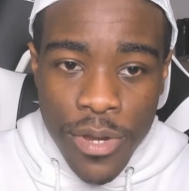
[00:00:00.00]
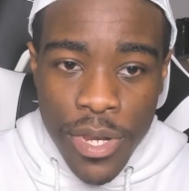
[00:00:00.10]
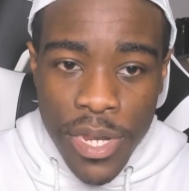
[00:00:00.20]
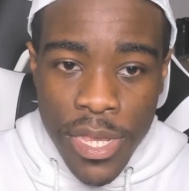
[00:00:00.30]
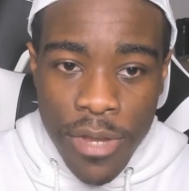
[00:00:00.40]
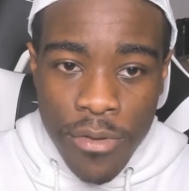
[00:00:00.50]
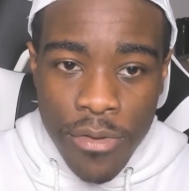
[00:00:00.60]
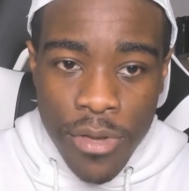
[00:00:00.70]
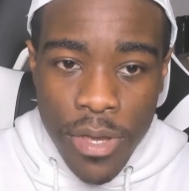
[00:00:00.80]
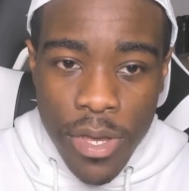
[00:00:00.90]
the
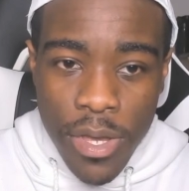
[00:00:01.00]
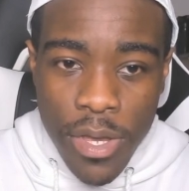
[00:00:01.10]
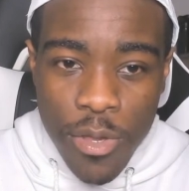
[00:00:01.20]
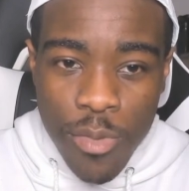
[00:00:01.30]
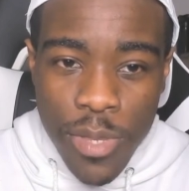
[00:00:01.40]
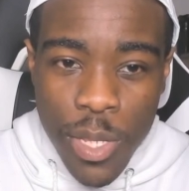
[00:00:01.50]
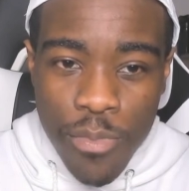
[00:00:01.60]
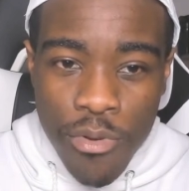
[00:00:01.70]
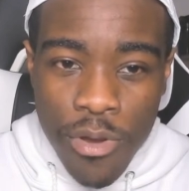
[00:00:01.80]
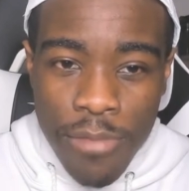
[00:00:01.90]
channel, uh, who have been
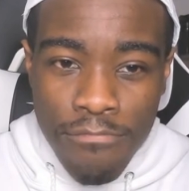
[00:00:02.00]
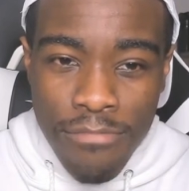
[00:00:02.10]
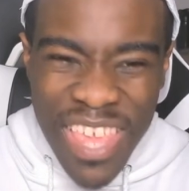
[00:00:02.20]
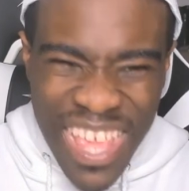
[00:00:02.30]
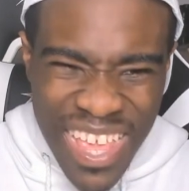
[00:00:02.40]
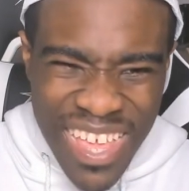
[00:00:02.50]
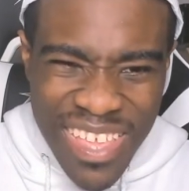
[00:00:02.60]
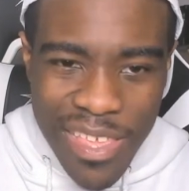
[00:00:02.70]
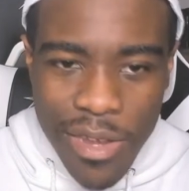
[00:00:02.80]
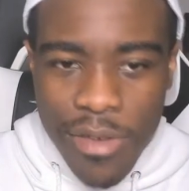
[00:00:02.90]
supporting me,
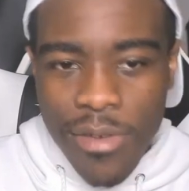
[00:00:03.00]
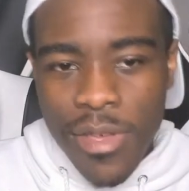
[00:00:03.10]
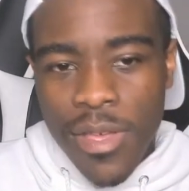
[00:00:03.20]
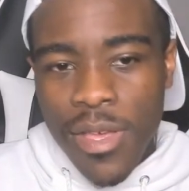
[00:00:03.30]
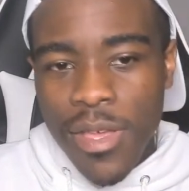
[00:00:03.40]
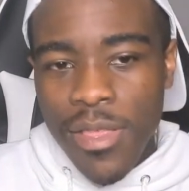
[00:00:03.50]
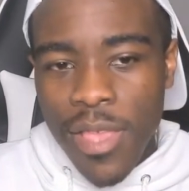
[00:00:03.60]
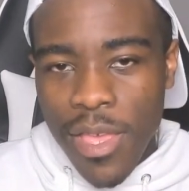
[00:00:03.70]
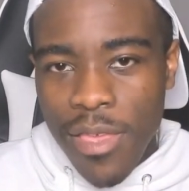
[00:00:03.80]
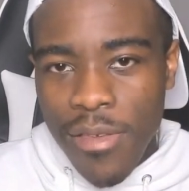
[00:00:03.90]
you know.
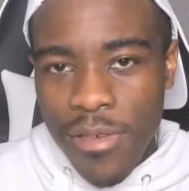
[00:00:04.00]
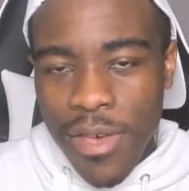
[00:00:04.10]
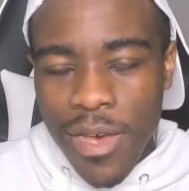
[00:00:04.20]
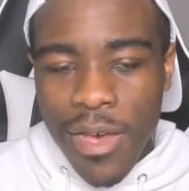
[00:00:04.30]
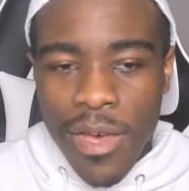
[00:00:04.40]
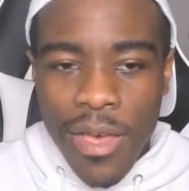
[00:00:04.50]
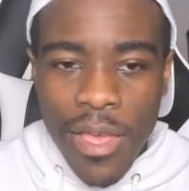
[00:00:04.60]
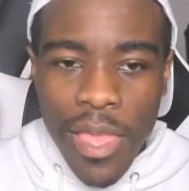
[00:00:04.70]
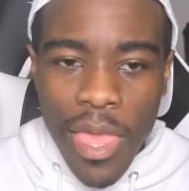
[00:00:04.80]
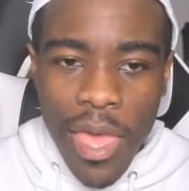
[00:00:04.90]
Thank you.
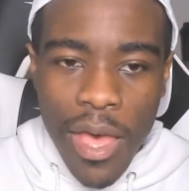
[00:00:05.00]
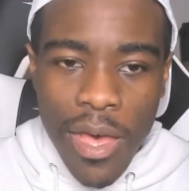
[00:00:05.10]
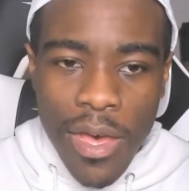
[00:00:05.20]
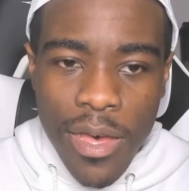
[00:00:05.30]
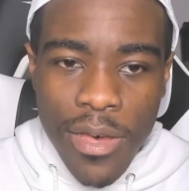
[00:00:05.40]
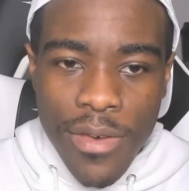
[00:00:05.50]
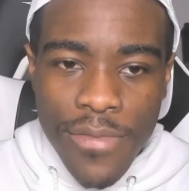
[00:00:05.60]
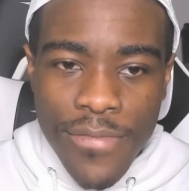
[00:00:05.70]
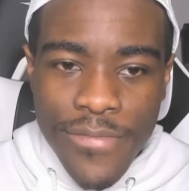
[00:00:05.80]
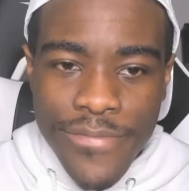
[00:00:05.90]

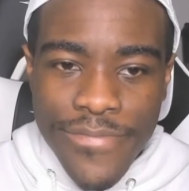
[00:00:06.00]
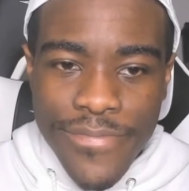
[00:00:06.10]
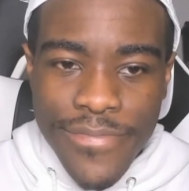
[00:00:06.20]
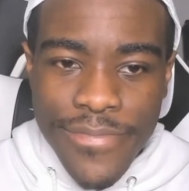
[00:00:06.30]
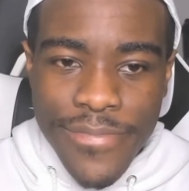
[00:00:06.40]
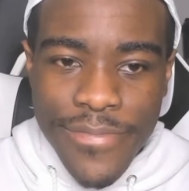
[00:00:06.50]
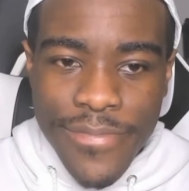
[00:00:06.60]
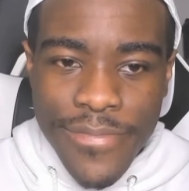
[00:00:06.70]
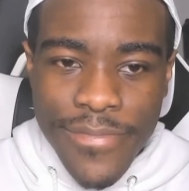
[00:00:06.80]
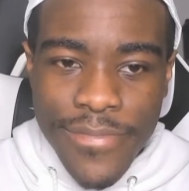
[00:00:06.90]
Um,
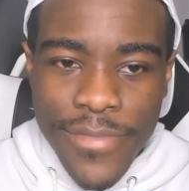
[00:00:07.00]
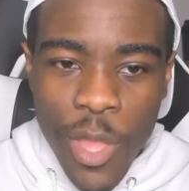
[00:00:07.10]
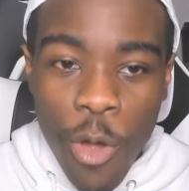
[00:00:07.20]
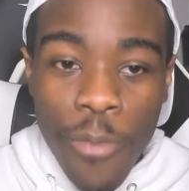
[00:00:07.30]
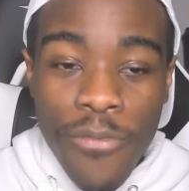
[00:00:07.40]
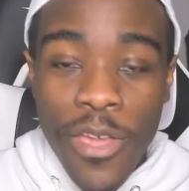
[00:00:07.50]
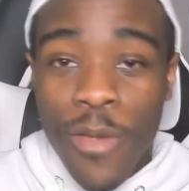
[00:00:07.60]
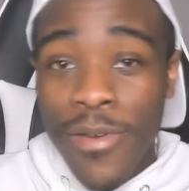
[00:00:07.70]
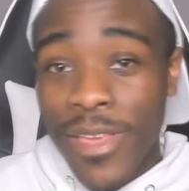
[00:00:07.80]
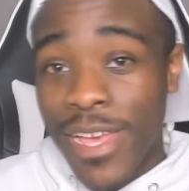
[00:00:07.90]
hopefully
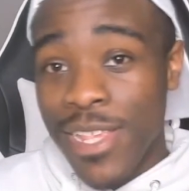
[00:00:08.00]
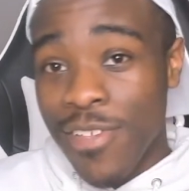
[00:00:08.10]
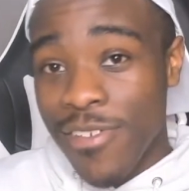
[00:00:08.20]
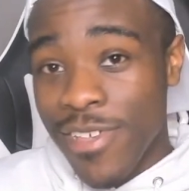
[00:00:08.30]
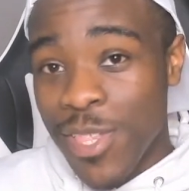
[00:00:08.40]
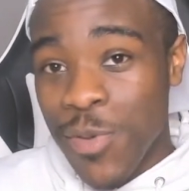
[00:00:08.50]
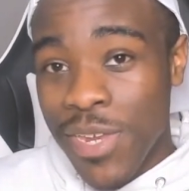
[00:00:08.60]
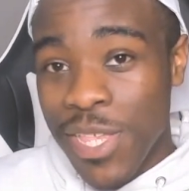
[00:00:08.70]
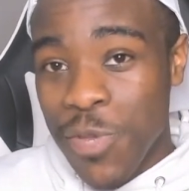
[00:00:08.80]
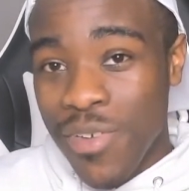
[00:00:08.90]
everybody has a good
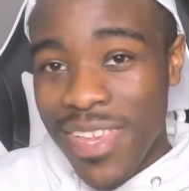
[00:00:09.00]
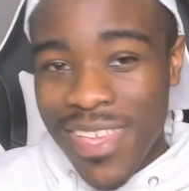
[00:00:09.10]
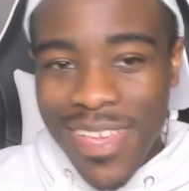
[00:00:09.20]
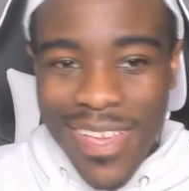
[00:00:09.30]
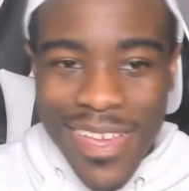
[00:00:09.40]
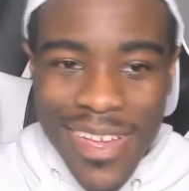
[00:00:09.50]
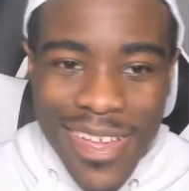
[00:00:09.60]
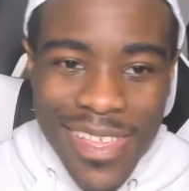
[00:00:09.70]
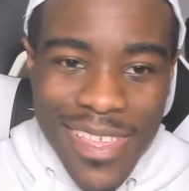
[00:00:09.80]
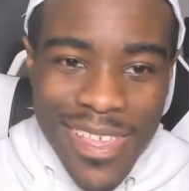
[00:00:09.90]
2020.
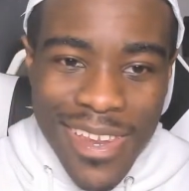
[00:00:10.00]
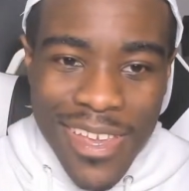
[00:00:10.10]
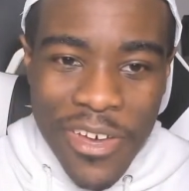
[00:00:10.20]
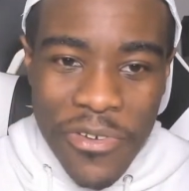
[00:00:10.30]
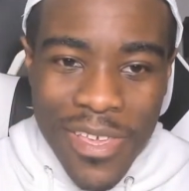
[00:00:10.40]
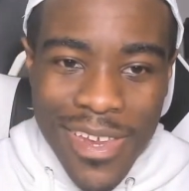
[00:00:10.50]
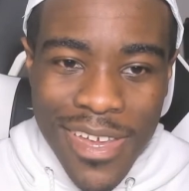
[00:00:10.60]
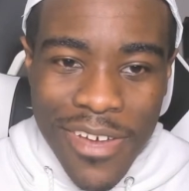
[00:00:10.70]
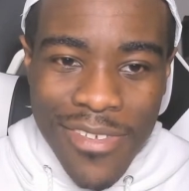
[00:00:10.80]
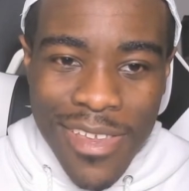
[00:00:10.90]
You know, you
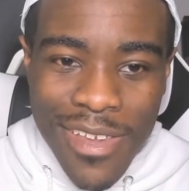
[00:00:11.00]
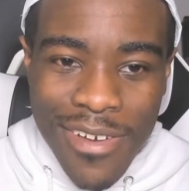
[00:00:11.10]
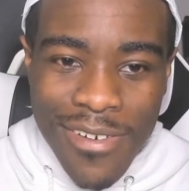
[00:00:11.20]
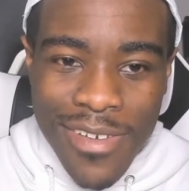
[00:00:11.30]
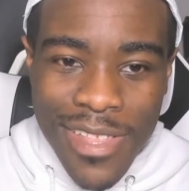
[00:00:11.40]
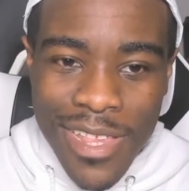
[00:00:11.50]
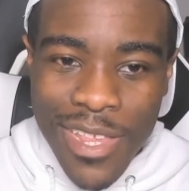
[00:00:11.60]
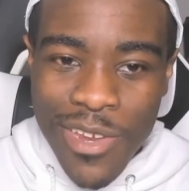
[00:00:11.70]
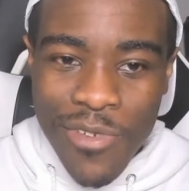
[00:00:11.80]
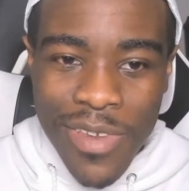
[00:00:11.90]
know, you know. This
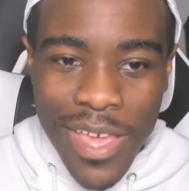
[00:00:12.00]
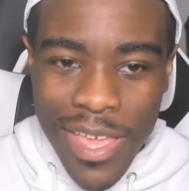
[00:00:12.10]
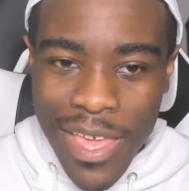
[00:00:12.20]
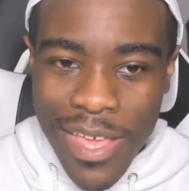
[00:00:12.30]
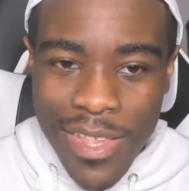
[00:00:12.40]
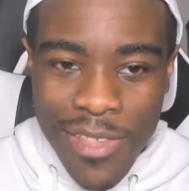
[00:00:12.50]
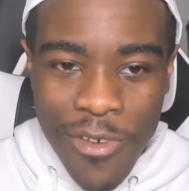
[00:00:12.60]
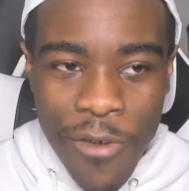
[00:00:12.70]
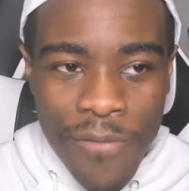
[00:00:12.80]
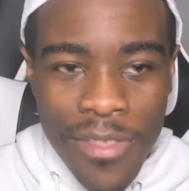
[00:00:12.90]
a new decade, so
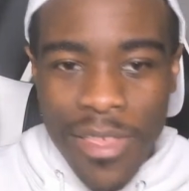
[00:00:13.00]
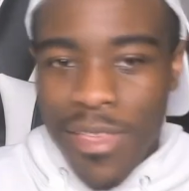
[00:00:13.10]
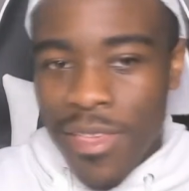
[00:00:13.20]
hopefully